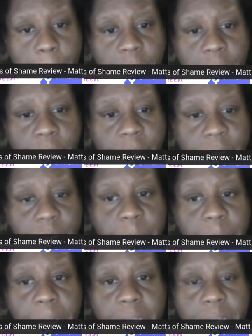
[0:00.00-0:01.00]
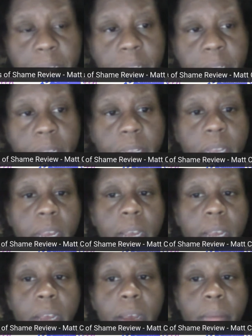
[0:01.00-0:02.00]
It was suspended.
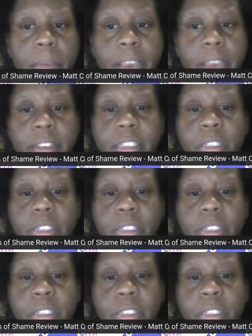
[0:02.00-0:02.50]
I